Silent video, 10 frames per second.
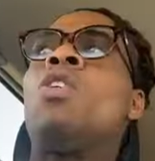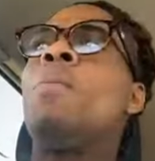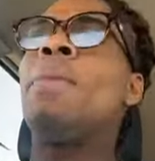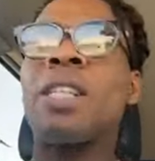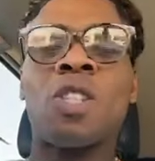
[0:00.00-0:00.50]

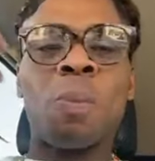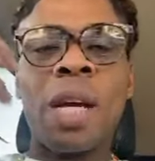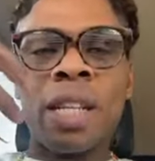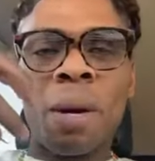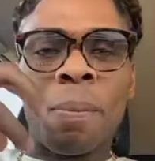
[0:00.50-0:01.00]
You must
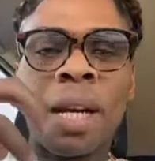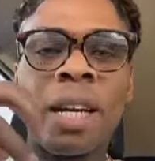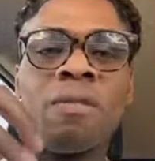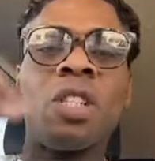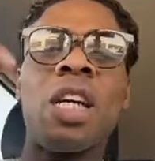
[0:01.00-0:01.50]
speak the
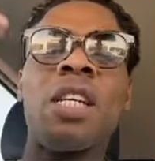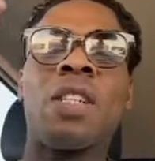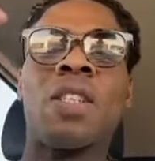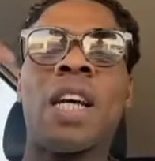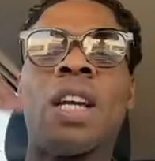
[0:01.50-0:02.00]
blood of
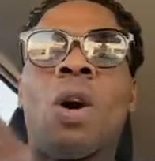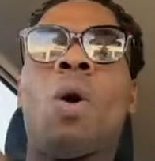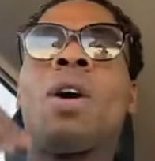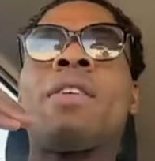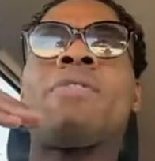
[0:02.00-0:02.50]
Jesus in
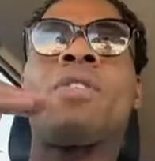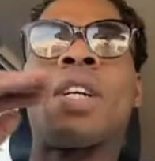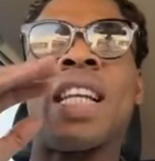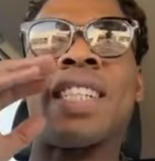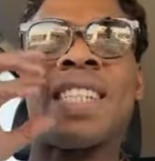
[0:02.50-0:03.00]
order
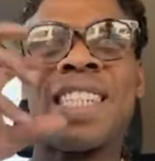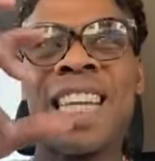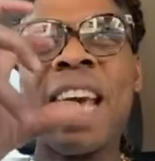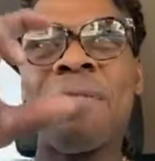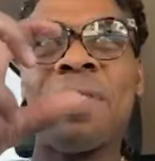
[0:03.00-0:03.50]
for the
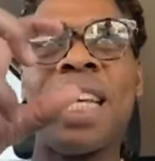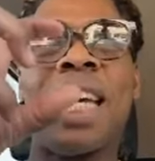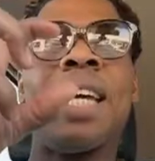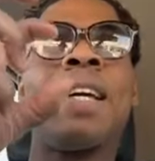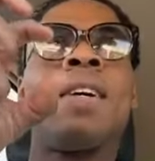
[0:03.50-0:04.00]

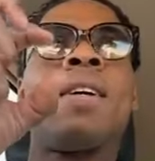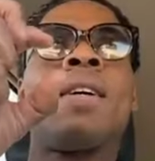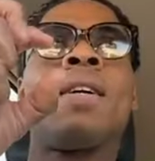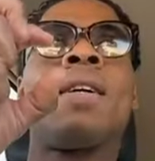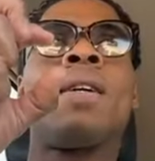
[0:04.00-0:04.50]
safety
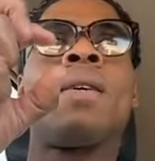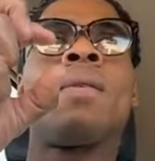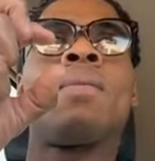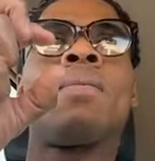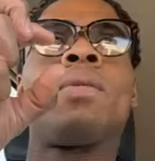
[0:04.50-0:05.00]

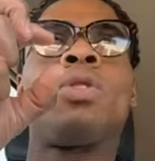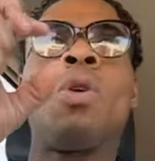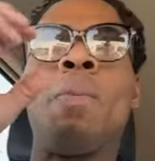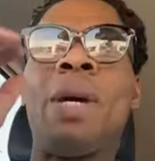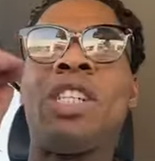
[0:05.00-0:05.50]

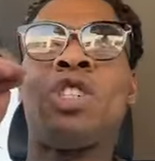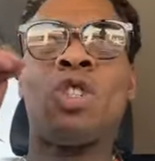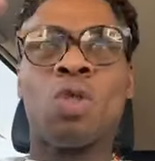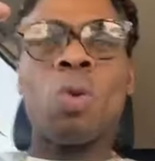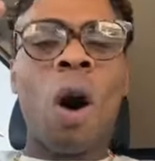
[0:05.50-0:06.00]
to be
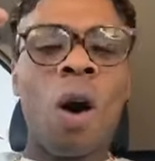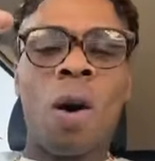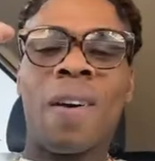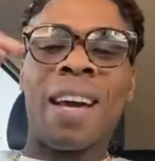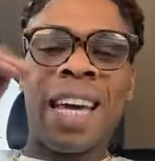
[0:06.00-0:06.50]

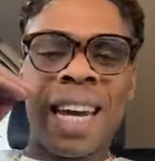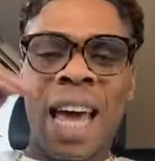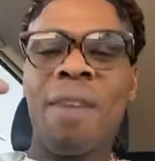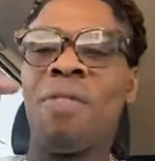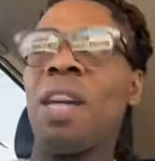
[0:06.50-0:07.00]
strong
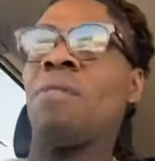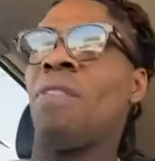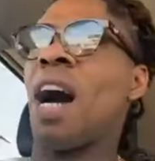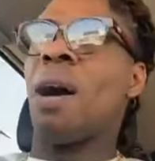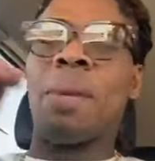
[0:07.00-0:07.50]
in every
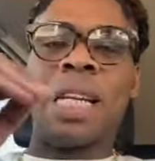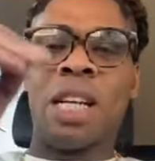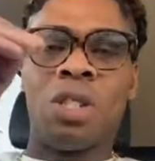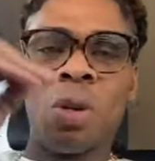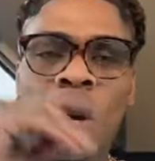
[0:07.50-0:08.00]
environment
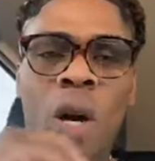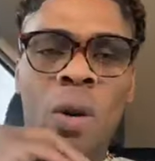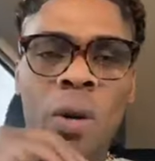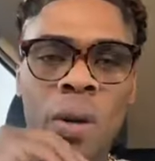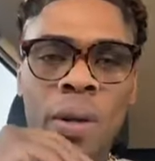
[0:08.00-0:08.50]
that you
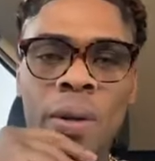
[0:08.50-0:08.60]
go.